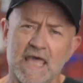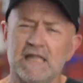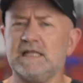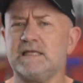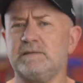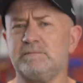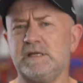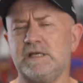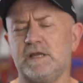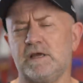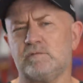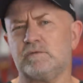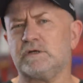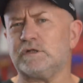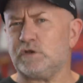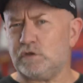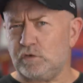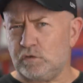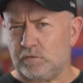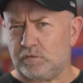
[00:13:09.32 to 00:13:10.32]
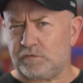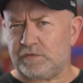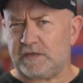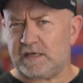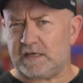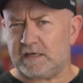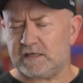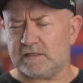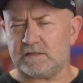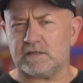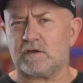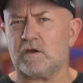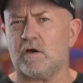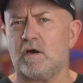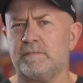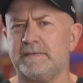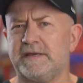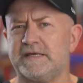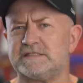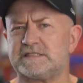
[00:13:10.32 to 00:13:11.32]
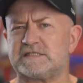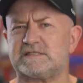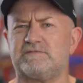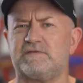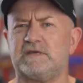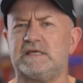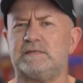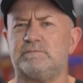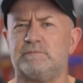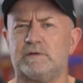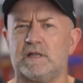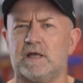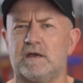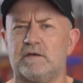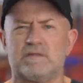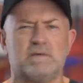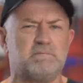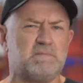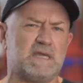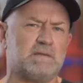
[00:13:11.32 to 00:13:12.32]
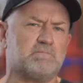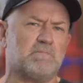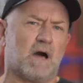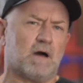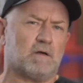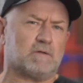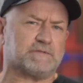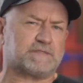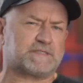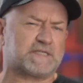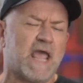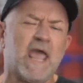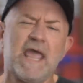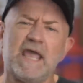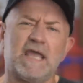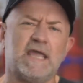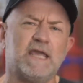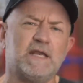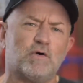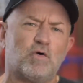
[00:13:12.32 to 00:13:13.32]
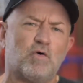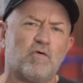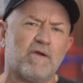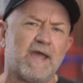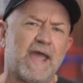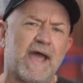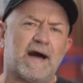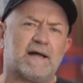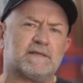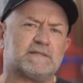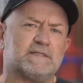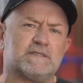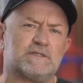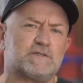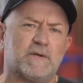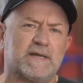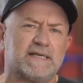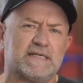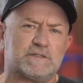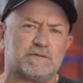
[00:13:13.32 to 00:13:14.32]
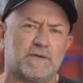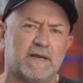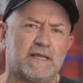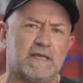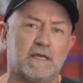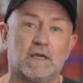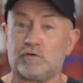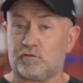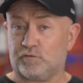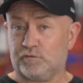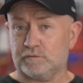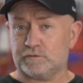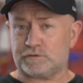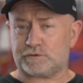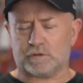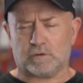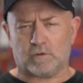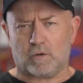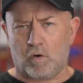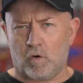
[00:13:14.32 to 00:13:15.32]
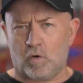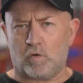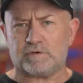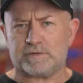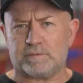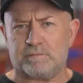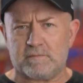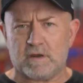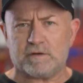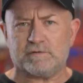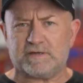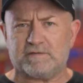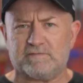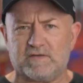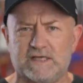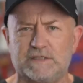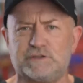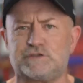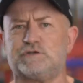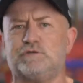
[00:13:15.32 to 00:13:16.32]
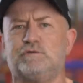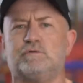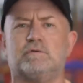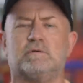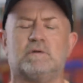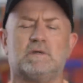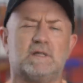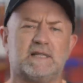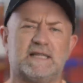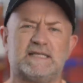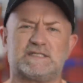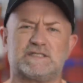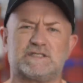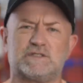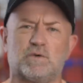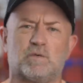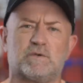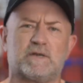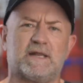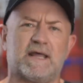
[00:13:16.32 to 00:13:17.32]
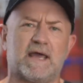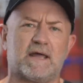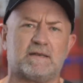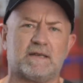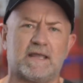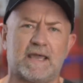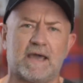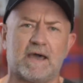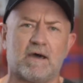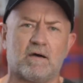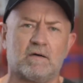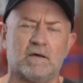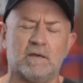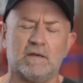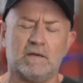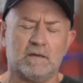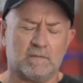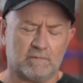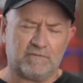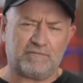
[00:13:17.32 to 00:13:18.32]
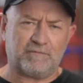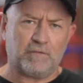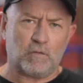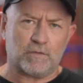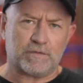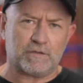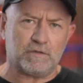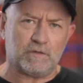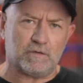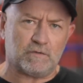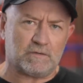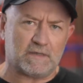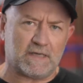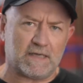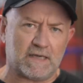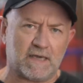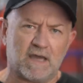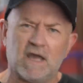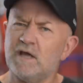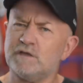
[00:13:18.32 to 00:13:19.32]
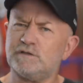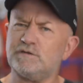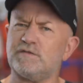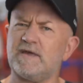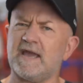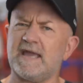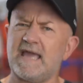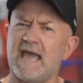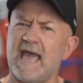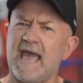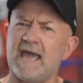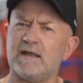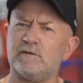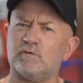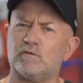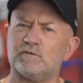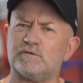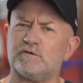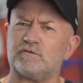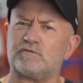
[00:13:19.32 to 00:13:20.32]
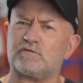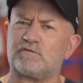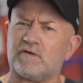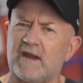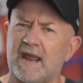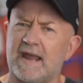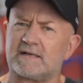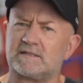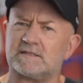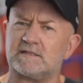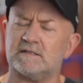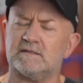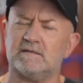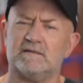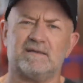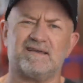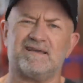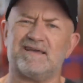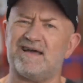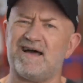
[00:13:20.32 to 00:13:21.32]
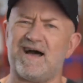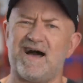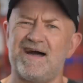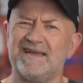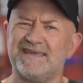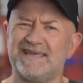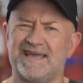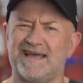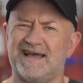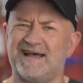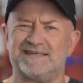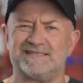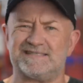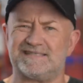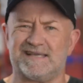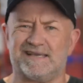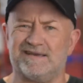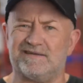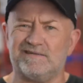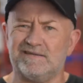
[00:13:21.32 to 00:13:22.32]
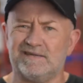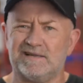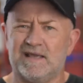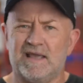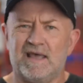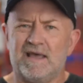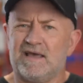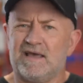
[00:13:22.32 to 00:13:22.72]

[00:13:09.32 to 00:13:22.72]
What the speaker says: Let me know what you think in the comments feed below. The Ming Moles, in or out in 2020, a crucial automotive issue. Let's sort it out now, before the new year. Do they add or detract? I can't tell.